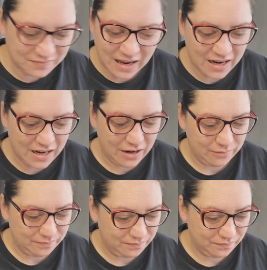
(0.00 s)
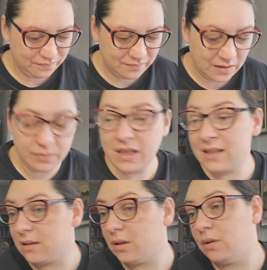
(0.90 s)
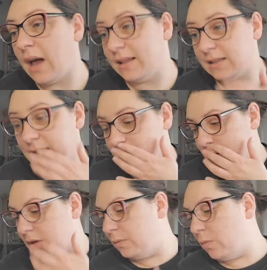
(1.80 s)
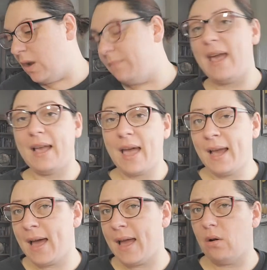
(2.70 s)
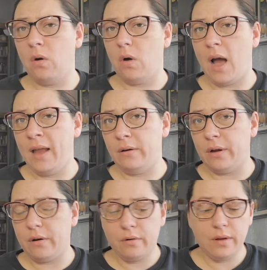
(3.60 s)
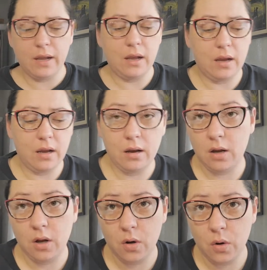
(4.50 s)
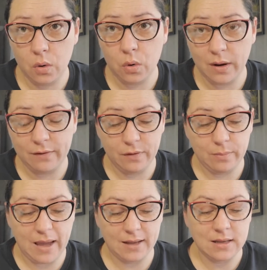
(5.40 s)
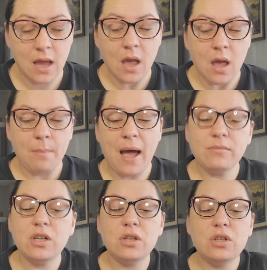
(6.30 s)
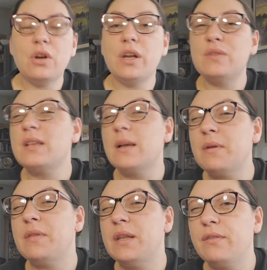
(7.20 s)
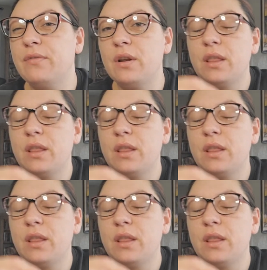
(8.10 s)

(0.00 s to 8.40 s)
I know. this, you guys, this is only one bag. I got, oh, I don't know, quite a few bags. But I'm just showing you some of the different